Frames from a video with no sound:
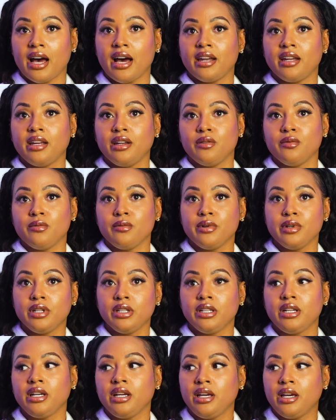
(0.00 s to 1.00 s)
I didn't
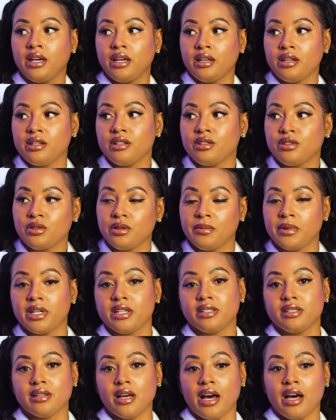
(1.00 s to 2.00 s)
really get into it
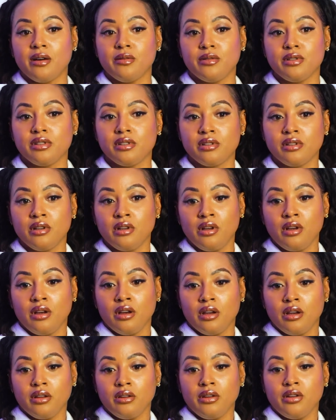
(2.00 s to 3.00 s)
because I
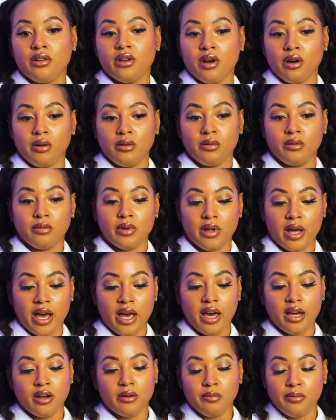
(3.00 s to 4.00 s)

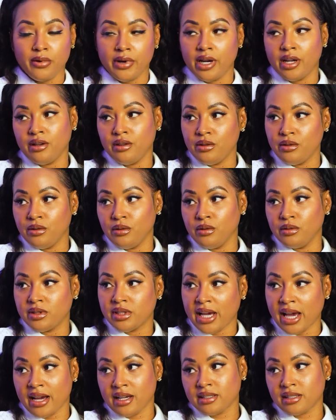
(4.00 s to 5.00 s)
had a brand new
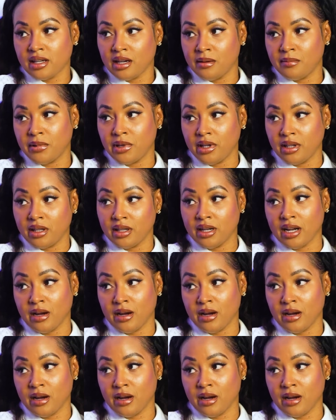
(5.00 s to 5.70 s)
tax company that